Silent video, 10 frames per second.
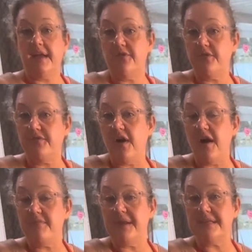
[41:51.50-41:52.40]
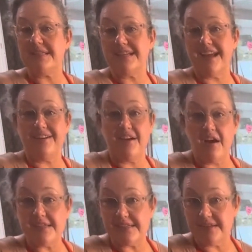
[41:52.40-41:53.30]
and give it 5 minutes to get
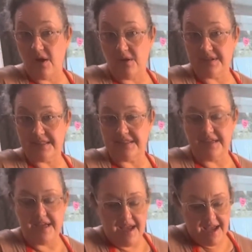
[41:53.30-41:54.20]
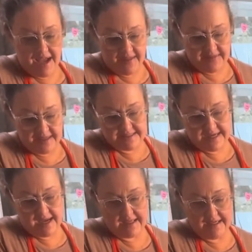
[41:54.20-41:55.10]
nice and golden and then
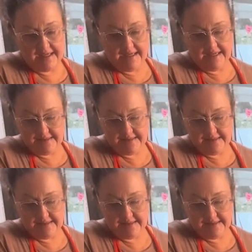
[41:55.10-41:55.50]
tuck in and